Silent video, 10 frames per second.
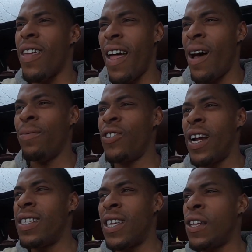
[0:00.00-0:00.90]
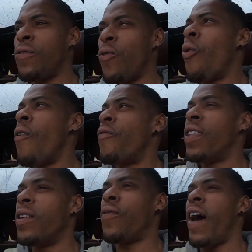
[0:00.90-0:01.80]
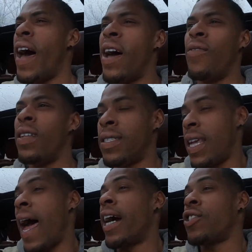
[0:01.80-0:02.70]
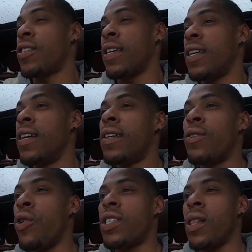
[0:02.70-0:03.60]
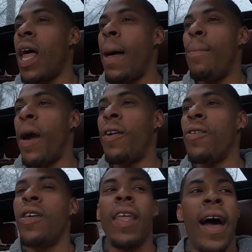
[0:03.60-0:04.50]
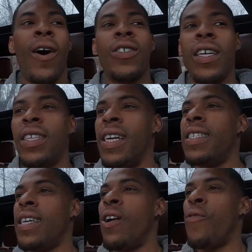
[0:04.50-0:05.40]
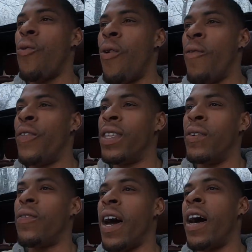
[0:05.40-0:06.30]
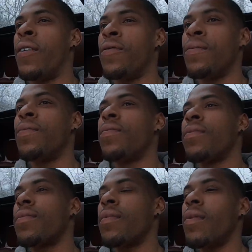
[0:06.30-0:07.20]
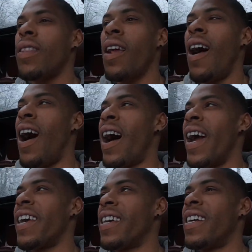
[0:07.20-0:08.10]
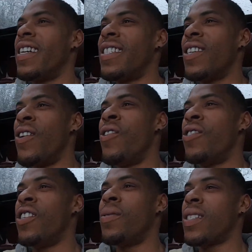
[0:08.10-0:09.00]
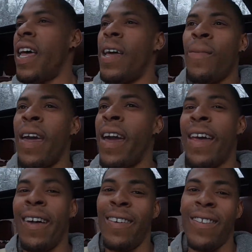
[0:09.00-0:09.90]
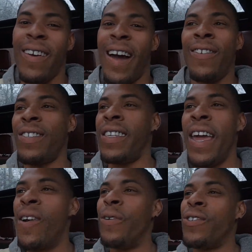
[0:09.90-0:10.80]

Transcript: I'm trying to sell this for $155, and it's actually looks a lot better than the house that did sell for $155. All right, so she was like, man, I understand